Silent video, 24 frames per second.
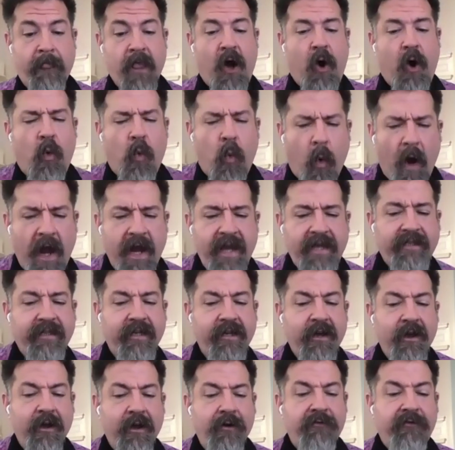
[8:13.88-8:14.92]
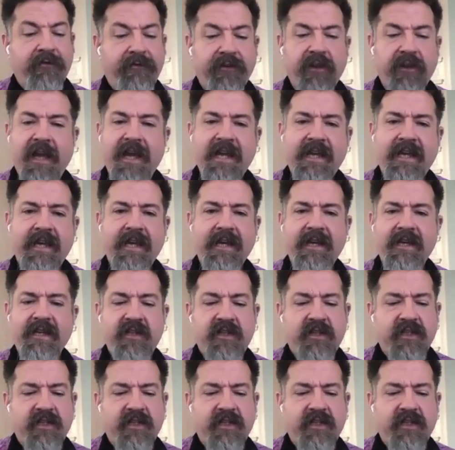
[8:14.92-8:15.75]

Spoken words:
a white, flaky,